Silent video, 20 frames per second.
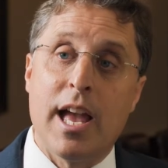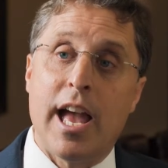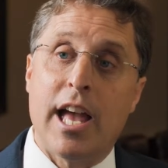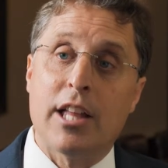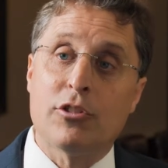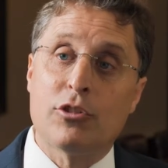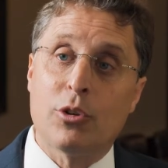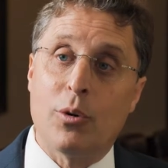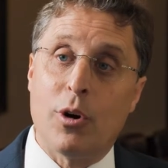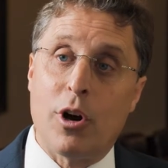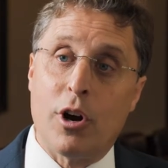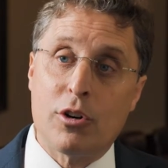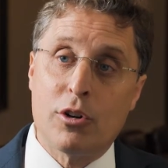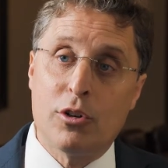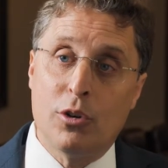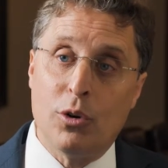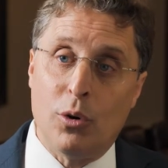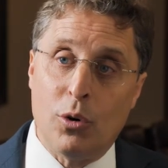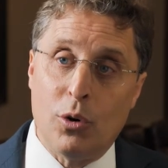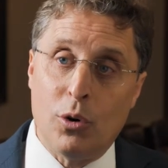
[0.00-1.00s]
And so our
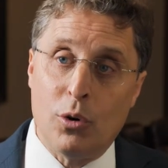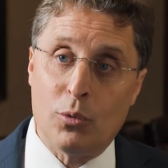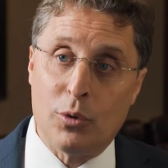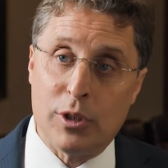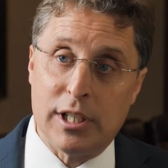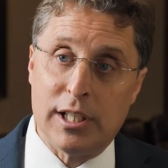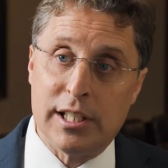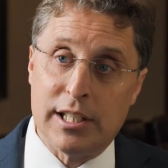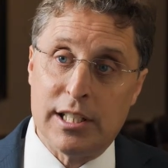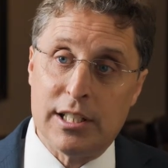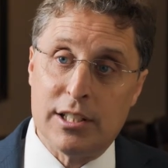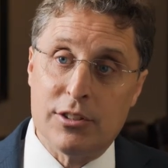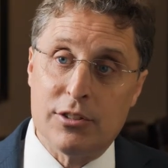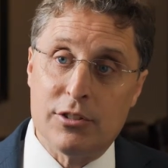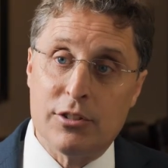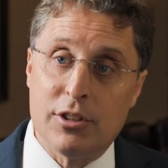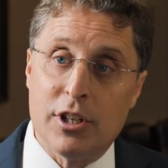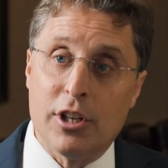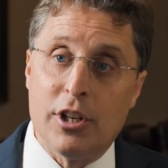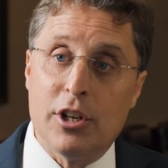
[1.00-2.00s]
goal really
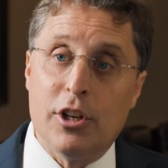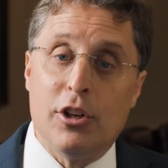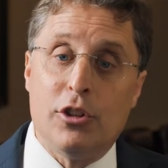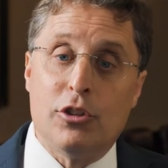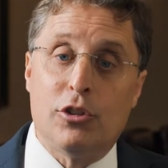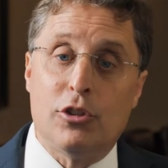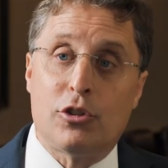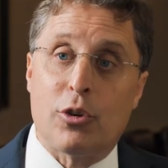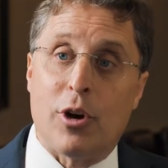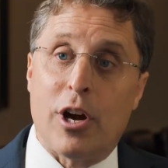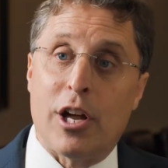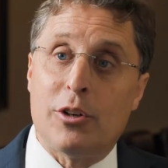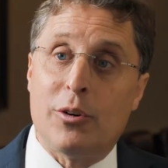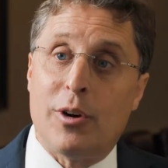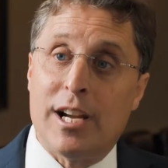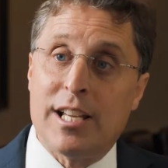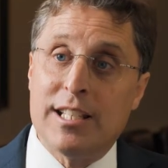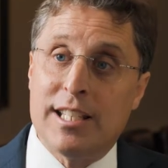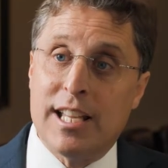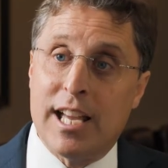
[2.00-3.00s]
is to try to
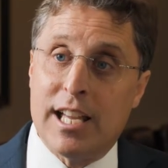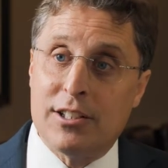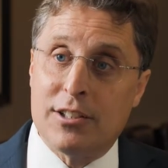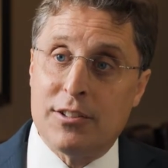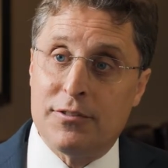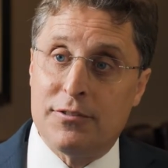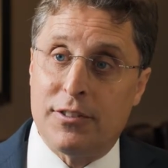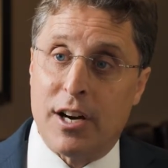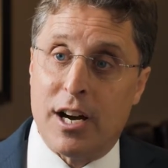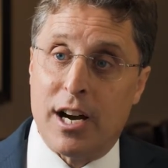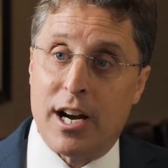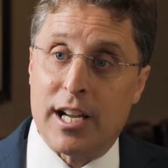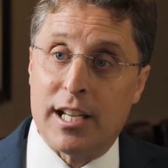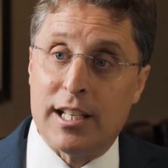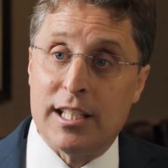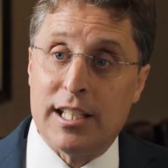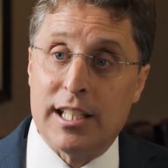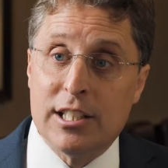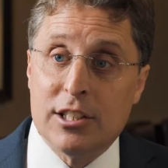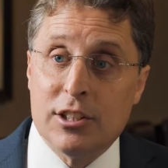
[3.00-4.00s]

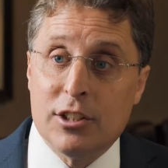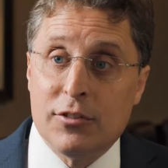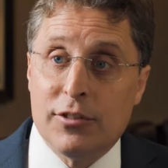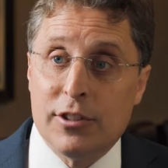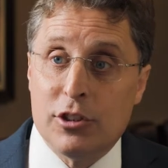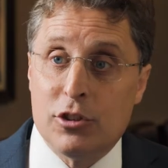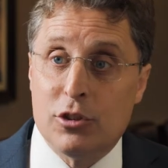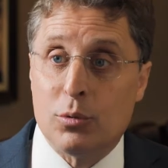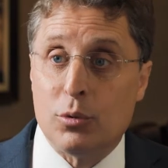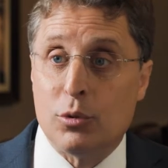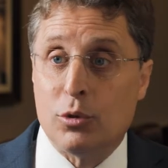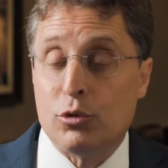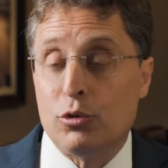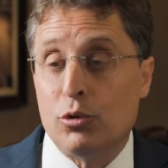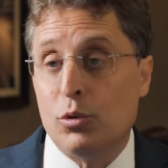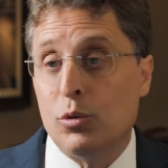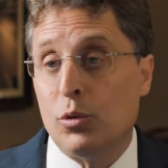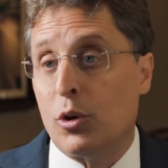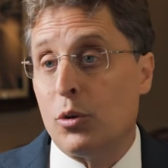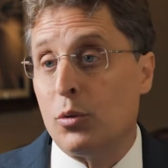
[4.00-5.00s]
identify individuals
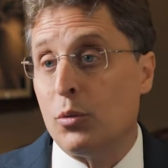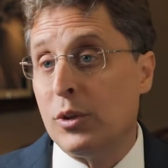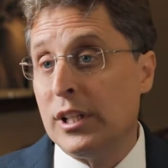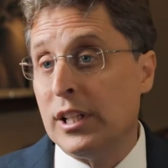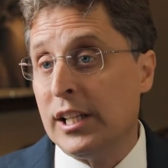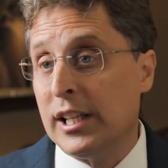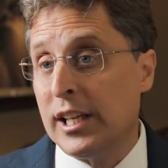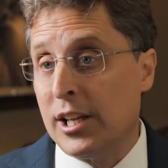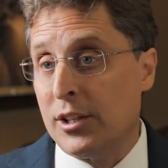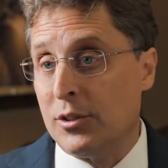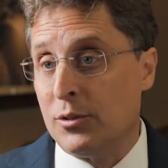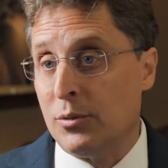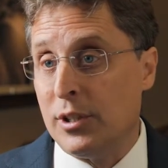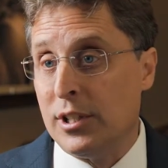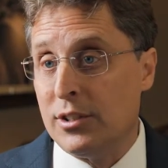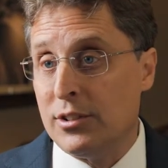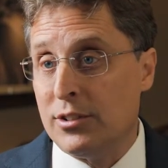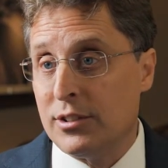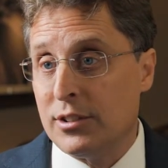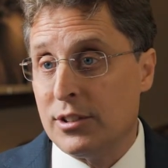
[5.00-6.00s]
who are really at
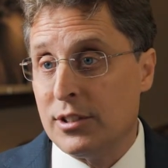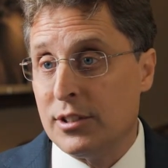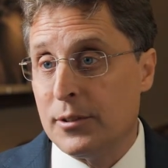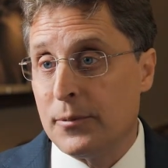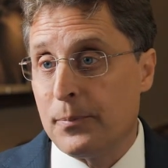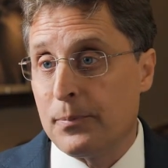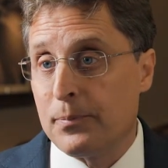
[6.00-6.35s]
risk